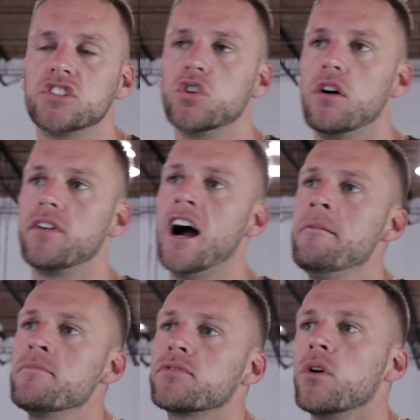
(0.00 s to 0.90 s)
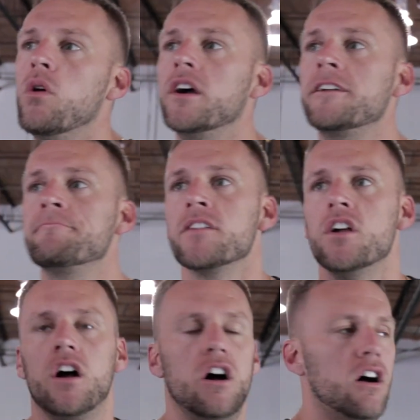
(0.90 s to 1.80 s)
So if I'm throwing
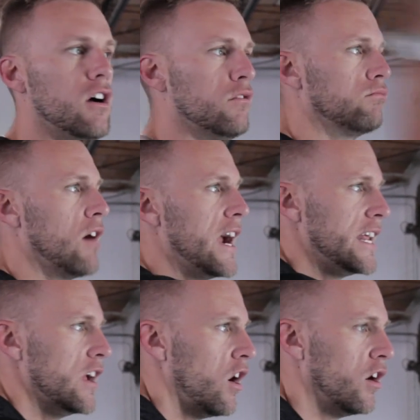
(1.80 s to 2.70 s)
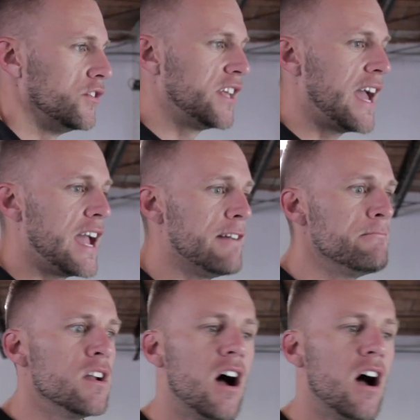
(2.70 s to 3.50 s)
uh, righty all day,